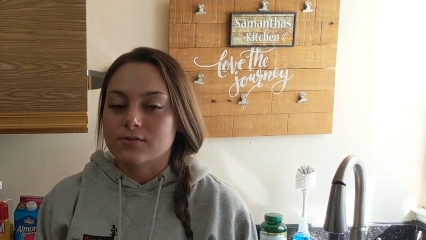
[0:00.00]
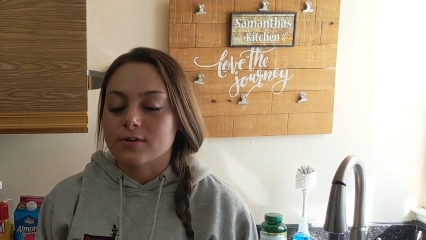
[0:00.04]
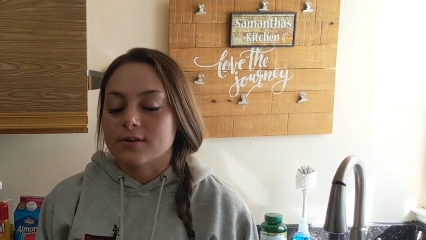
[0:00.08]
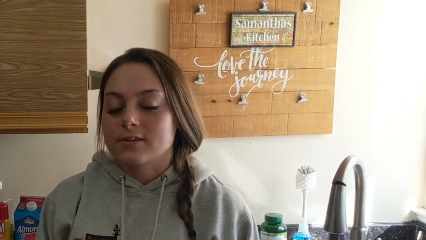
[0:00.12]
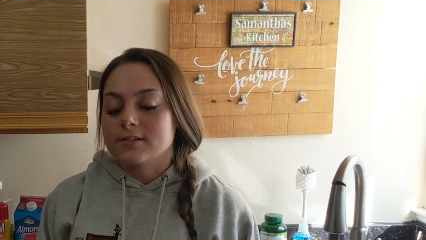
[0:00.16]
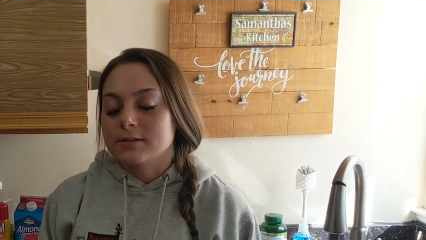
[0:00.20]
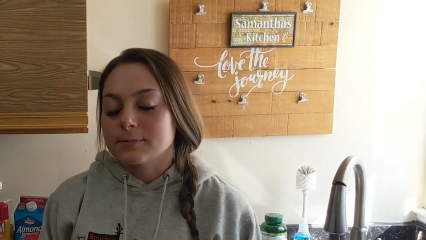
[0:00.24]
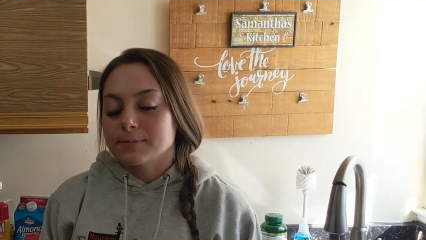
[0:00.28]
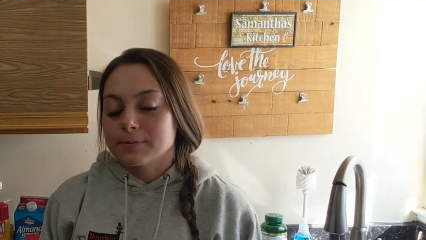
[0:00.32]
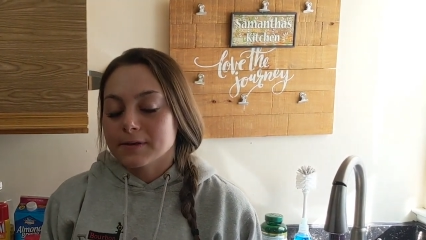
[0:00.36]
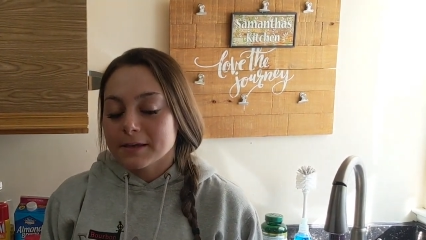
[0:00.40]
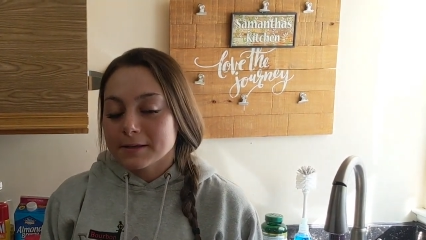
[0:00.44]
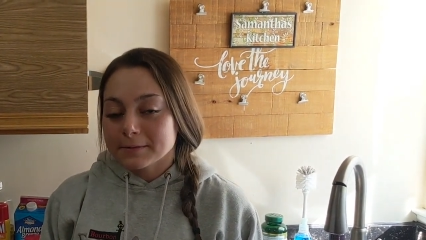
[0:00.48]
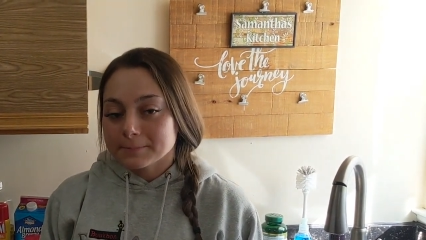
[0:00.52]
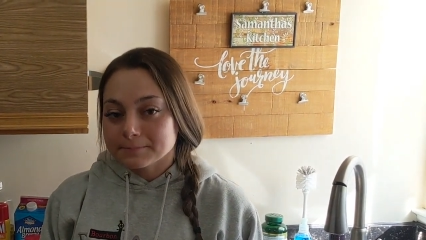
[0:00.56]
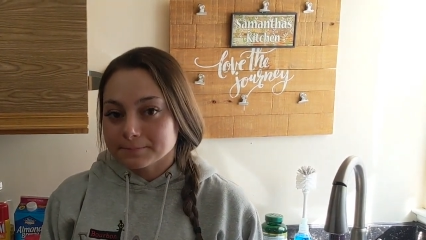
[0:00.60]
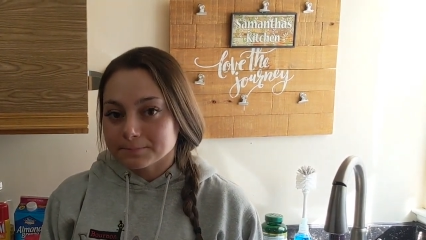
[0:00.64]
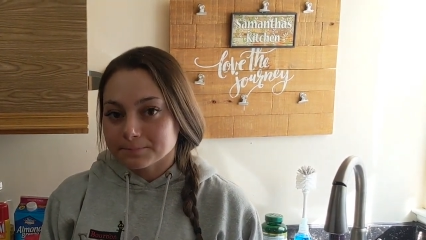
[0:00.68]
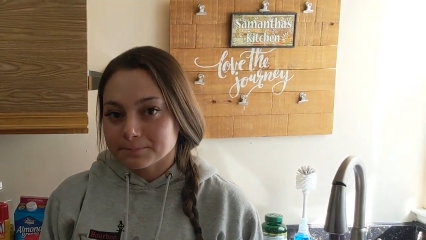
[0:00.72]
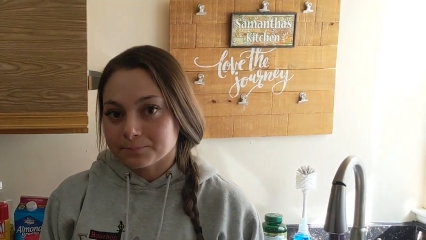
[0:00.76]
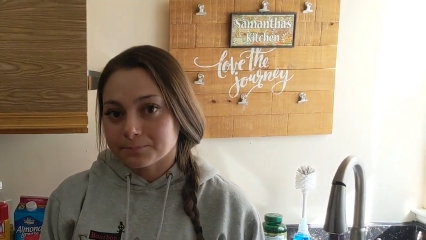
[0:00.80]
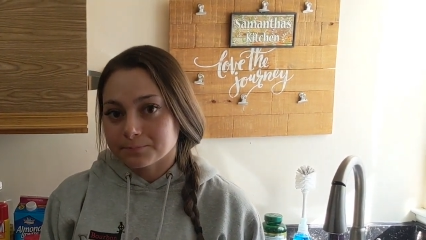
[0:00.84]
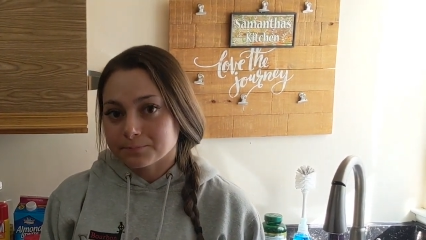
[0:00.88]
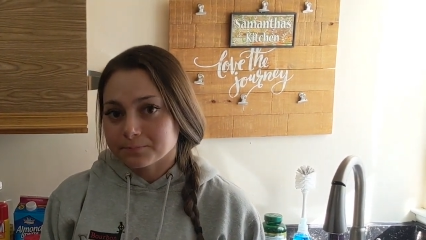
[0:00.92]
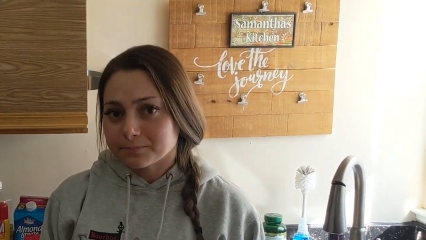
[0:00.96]
recipe.
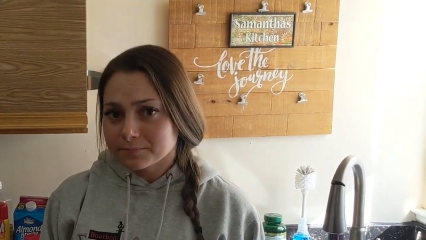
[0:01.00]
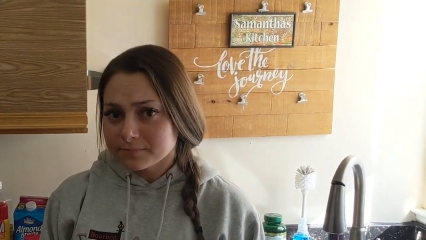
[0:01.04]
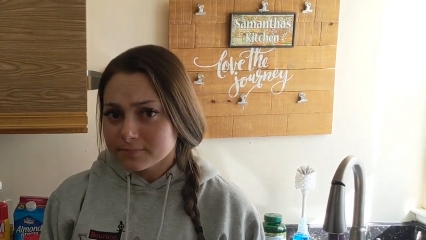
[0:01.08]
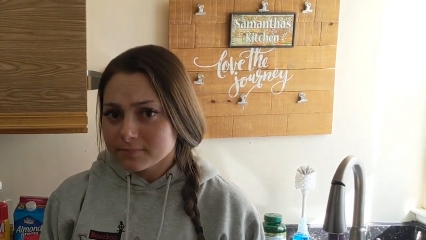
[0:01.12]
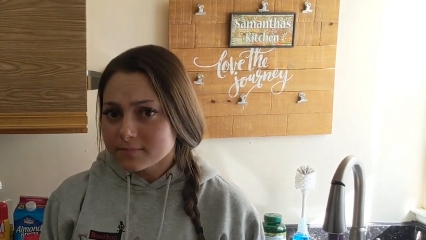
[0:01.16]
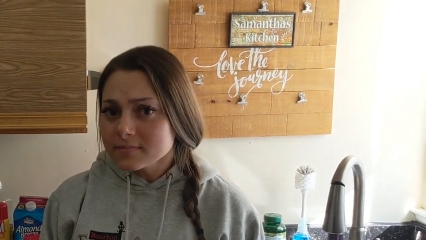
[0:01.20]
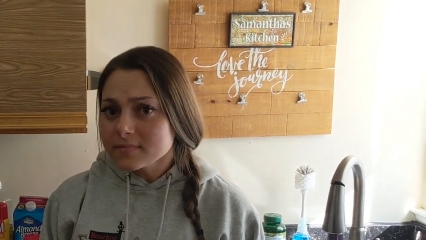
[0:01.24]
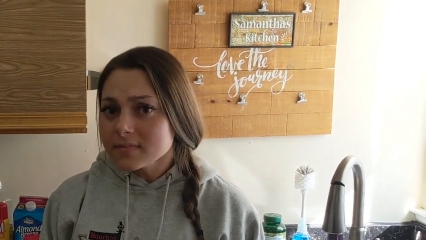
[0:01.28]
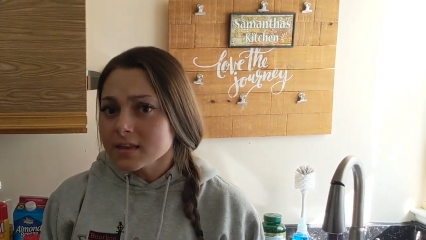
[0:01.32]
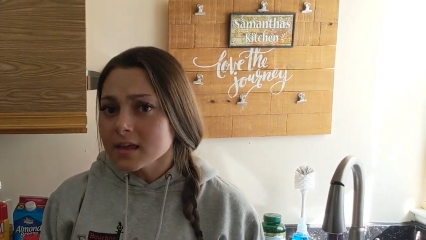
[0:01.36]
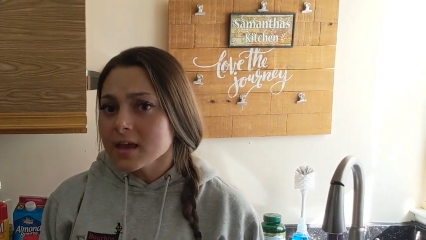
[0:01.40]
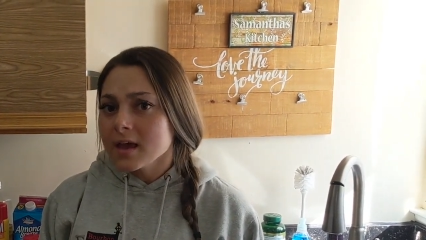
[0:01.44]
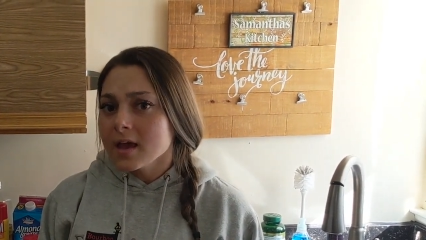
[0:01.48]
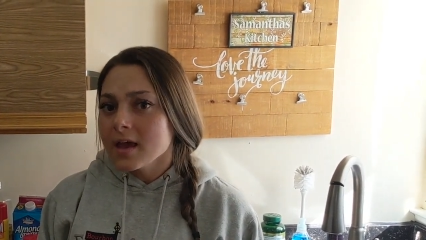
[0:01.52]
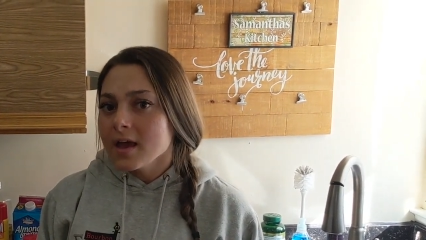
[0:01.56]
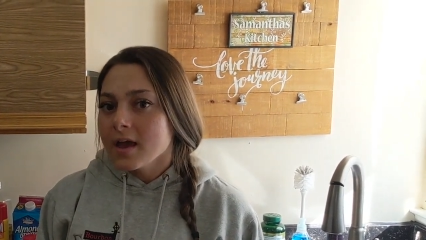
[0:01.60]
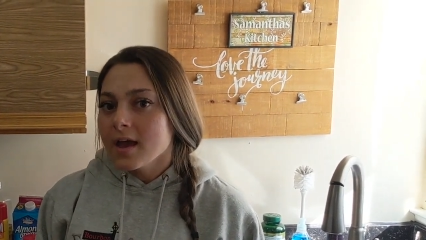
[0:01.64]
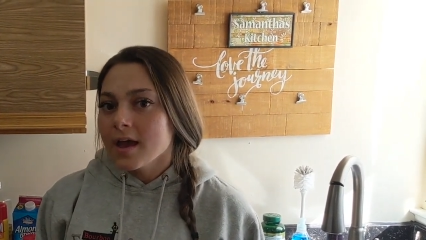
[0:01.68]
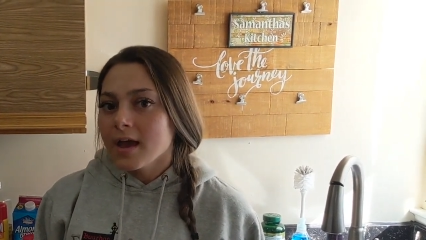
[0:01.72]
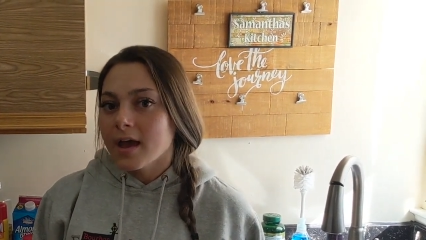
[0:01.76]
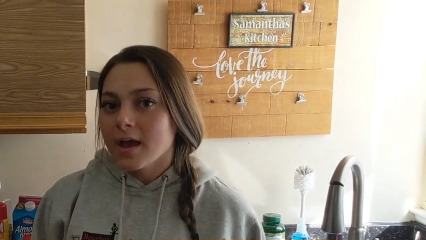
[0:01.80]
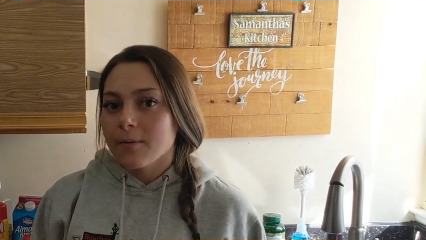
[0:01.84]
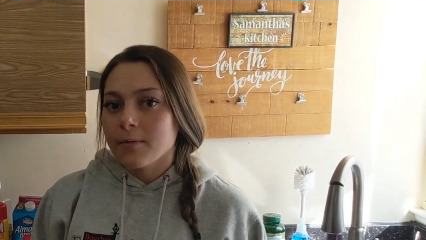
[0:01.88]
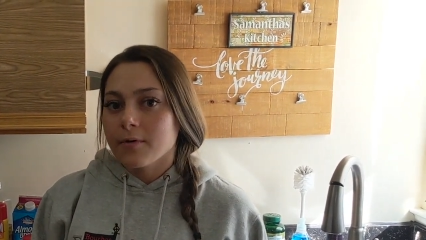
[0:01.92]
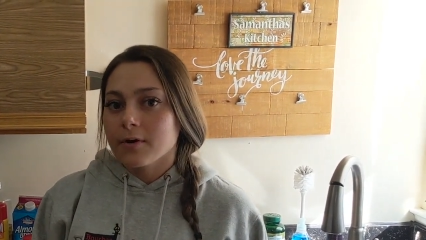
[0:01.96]

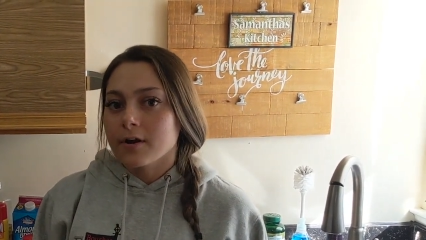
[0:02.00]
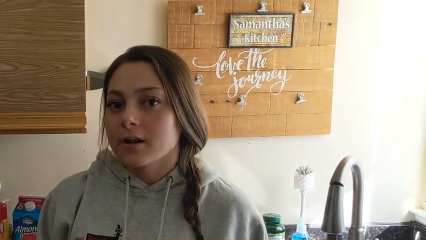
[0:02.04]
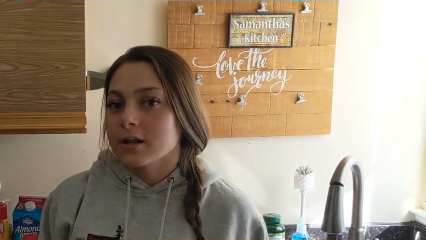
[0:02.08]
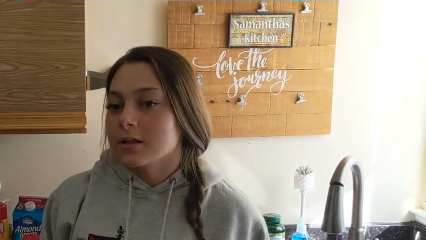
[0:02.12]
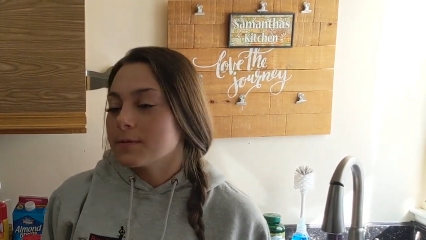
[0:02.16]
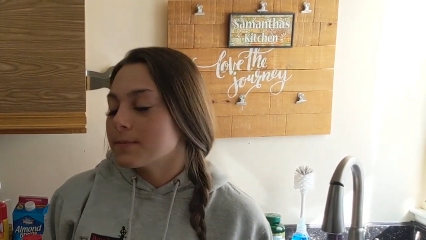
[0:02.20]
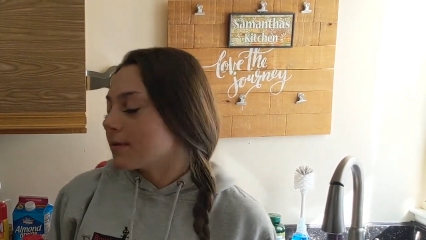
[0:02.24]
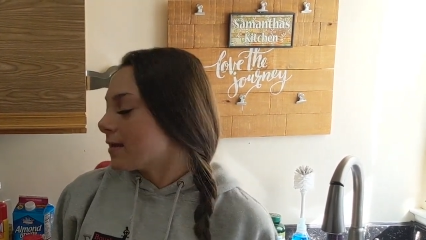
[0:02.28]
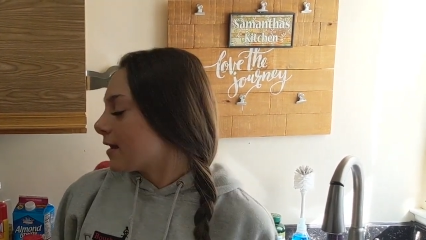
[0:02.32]
And we're going to